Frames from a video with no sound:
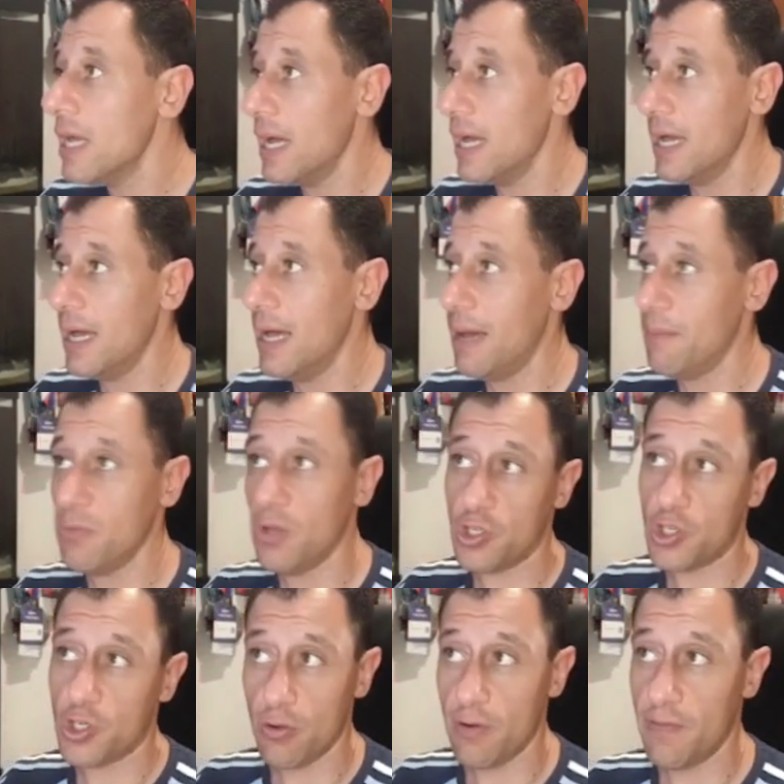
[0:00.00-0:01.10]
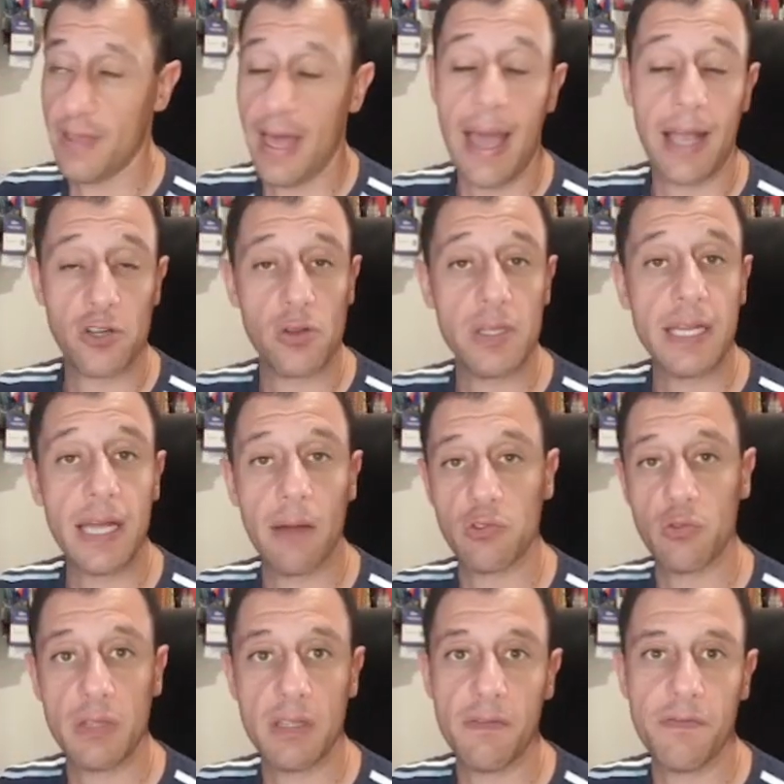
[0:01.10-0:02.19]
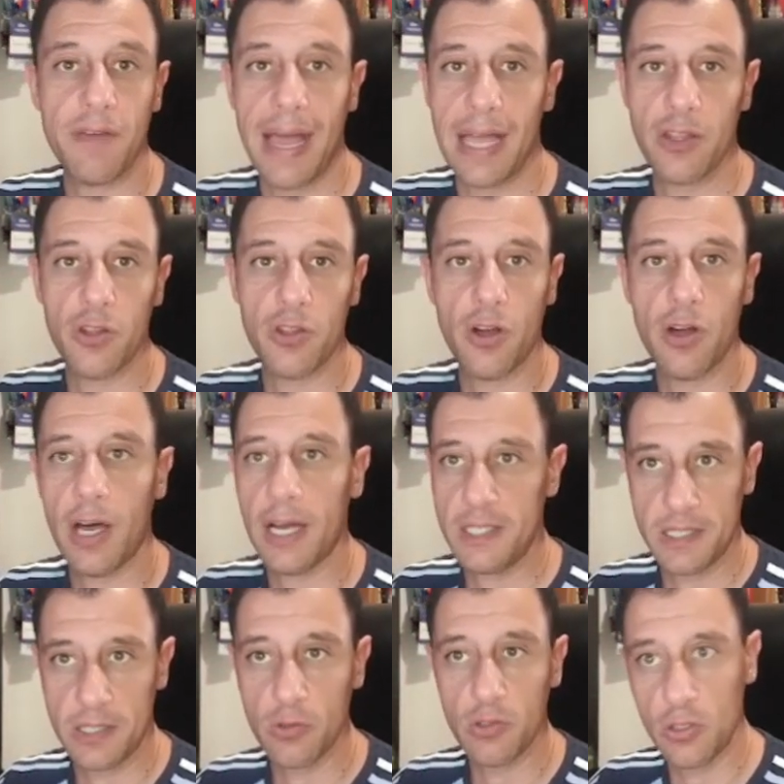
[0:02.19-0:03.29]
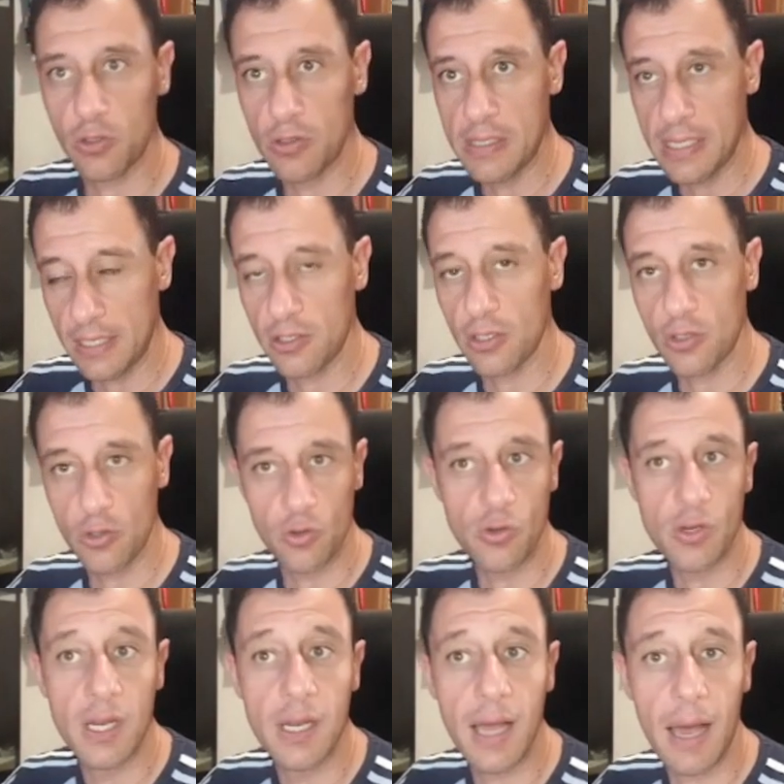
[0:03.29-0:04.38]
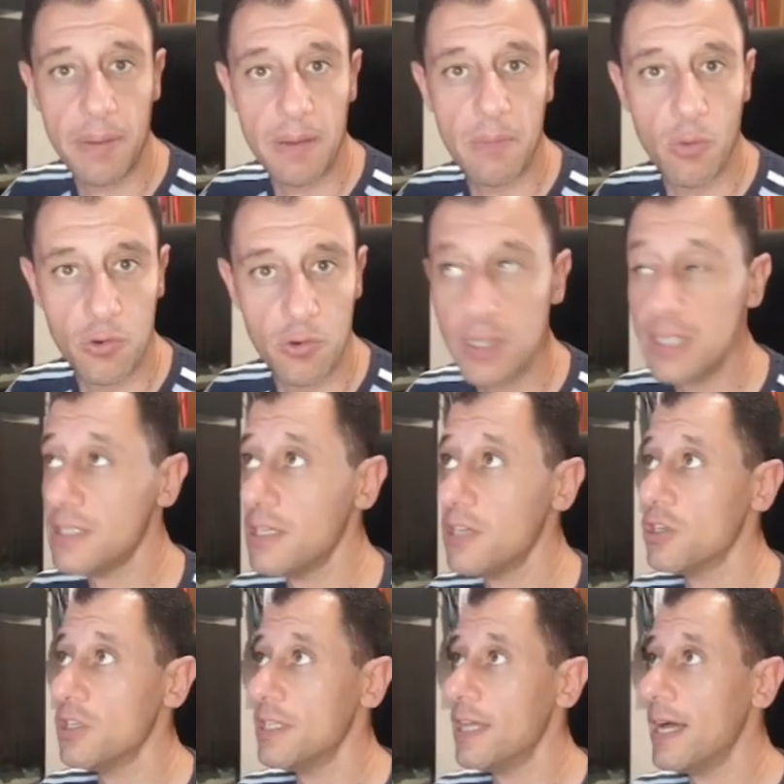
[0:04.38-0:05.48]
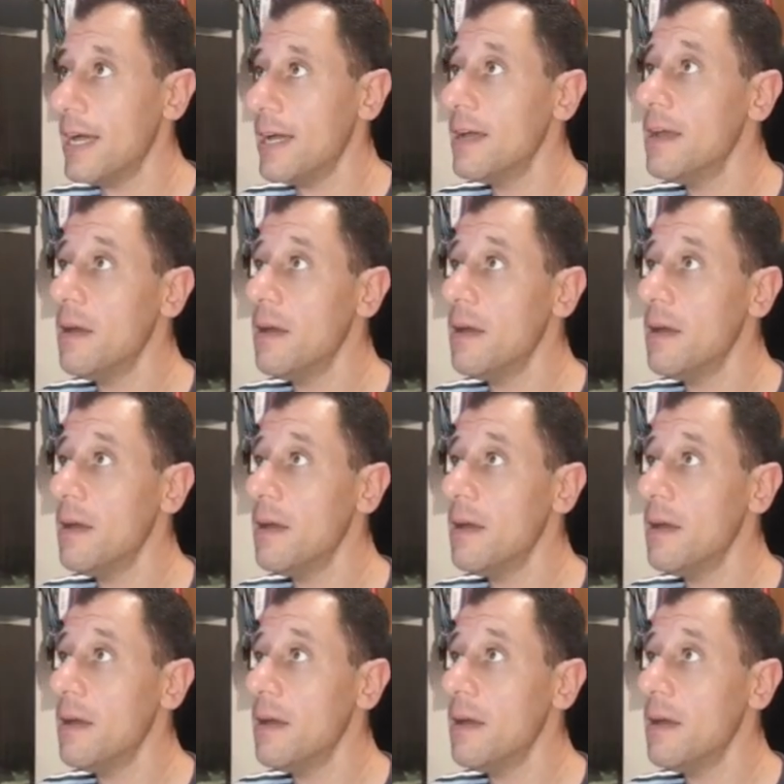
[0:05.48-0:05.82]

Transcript: Uh, I'm not sure if that actually comes with the fan or not. I still need to do a bit more research on that.